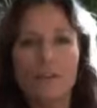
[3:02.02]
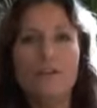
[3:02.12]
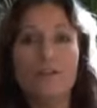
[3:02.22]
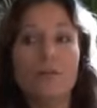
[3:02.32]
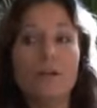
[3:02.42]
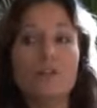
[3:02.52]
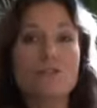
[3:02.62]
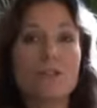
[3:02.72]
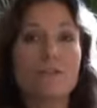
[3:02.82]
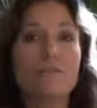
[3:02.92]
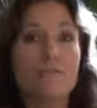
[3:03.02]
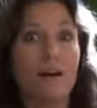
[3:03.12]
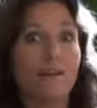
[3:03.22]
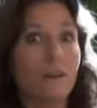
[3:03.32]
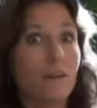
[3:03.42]
into which it
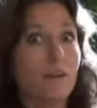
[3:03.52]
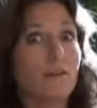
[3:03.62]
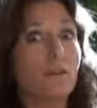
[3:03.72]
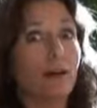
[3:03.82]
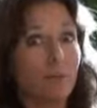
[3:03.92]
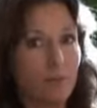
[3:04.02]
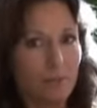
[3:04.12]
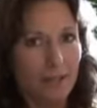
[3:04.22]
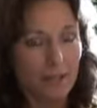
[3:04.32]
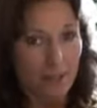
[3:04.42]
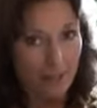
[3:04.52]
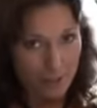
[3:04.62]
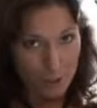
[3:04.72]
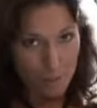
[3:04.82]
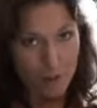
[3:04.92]
felt that it could come and be
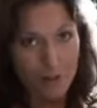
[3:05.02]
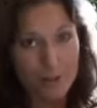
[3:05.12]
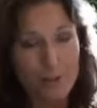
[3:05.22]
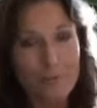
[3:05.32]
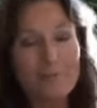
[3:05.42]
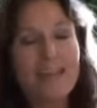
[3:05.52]
expressed.